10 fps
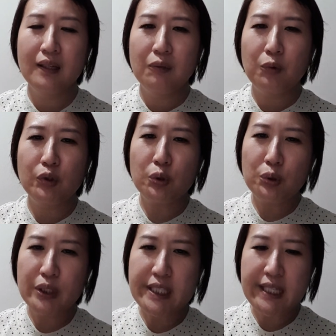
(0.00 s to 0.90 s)
would
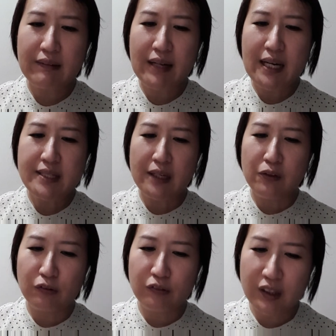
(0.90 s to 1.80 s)
only tell us an
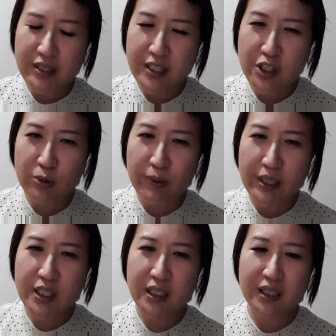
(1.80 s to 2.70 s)
overall
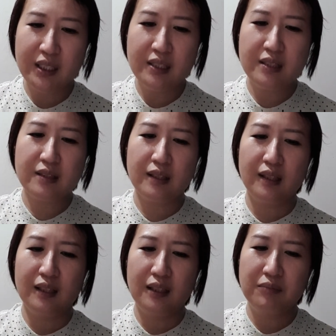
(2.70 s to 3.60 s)
situations
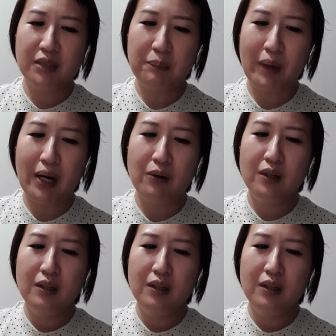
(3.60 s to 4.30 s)
about